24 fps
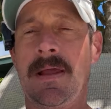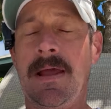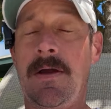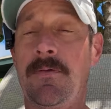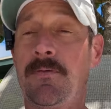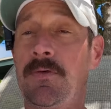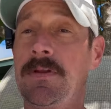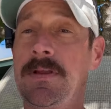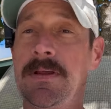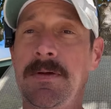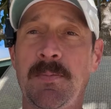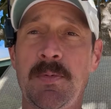
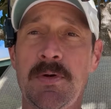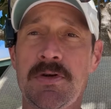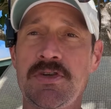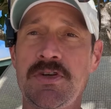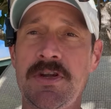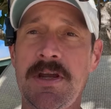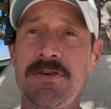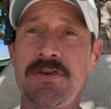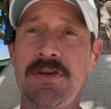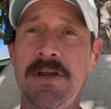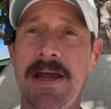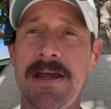Really
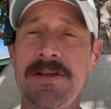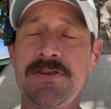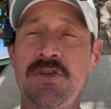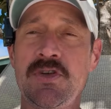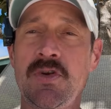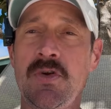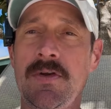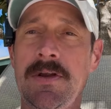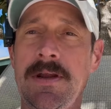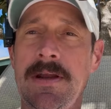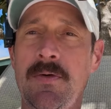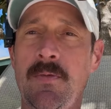appreciate you guys
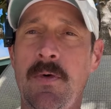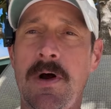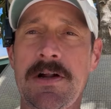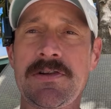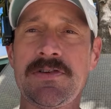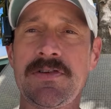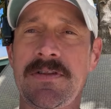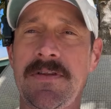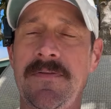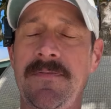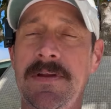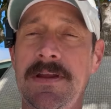tuning in and
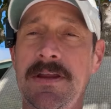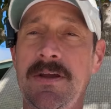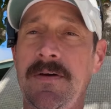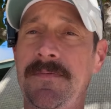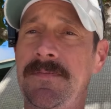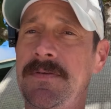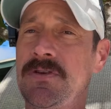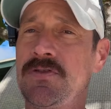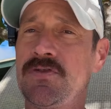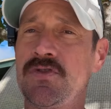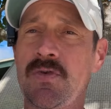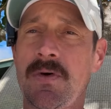watching the video.
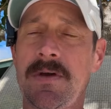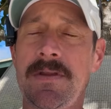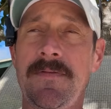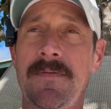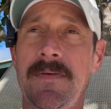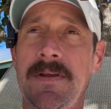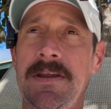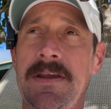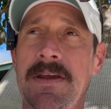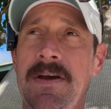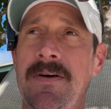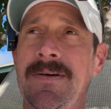If you enjoyed the
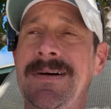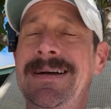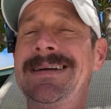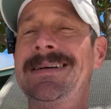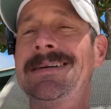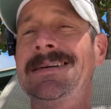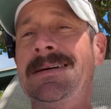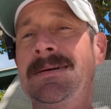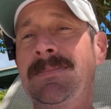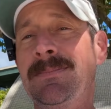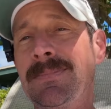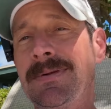video,
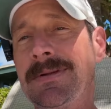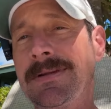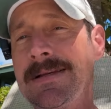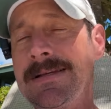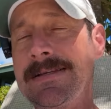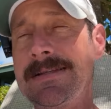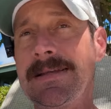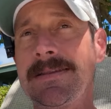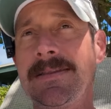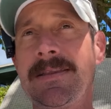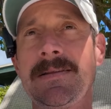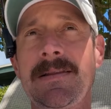
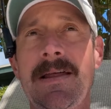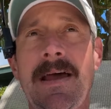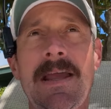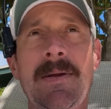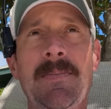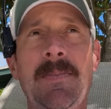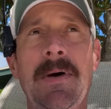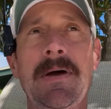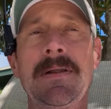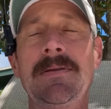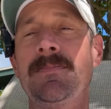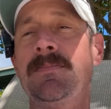please hit the
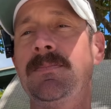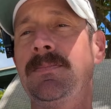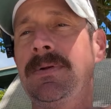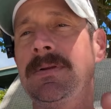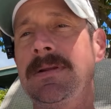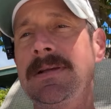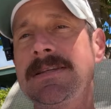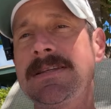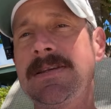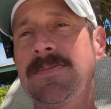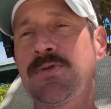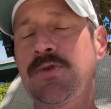like button,
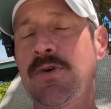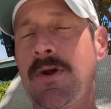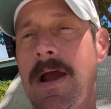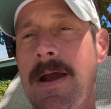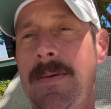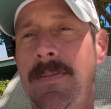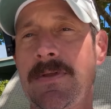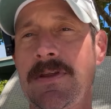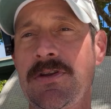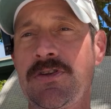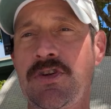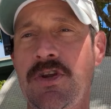please
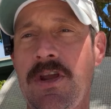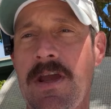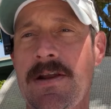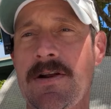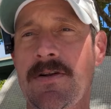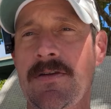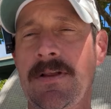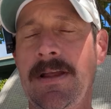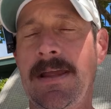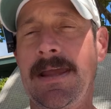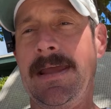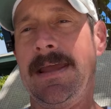subscribe to the
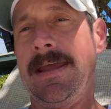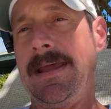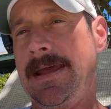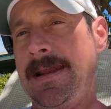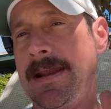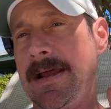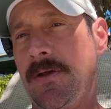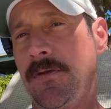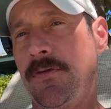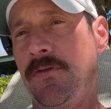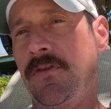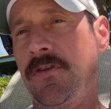channel,
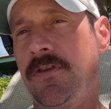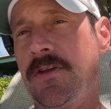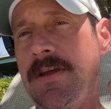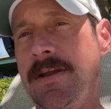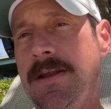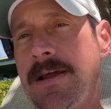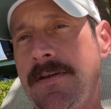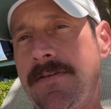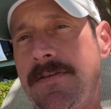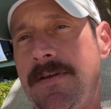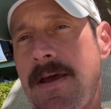and I'll see you next